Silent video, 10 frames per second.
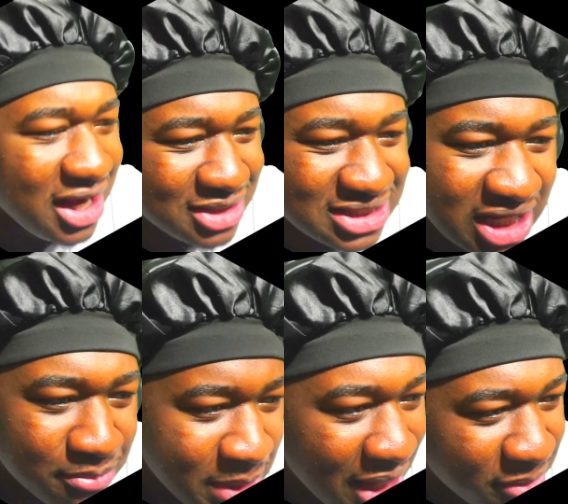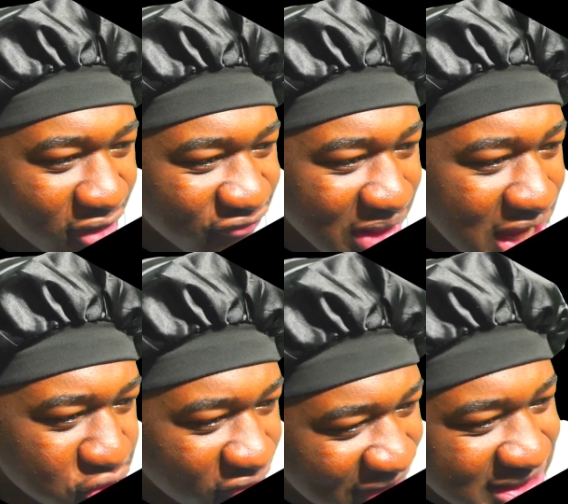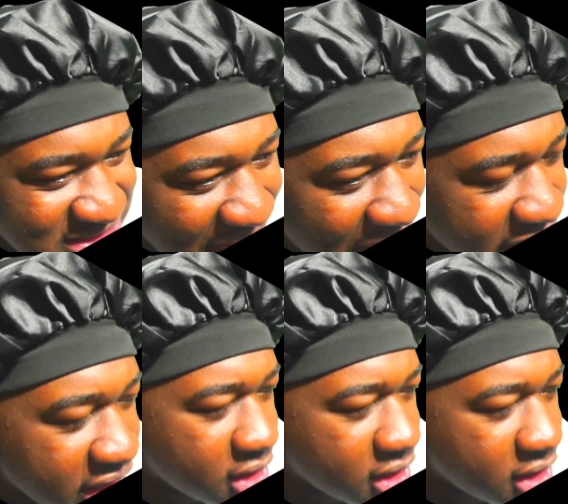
nigga Blackbeard flying through the fucking sky, nigga.